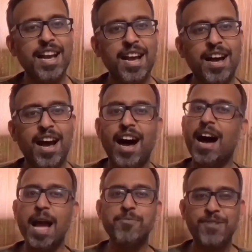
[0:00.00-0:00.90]

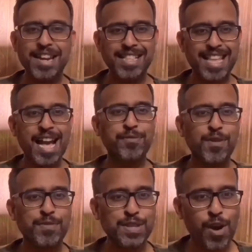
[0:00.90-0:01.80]
I'm very thankful
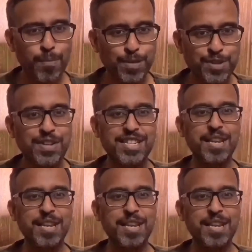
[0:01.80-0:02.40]
for the opportunity,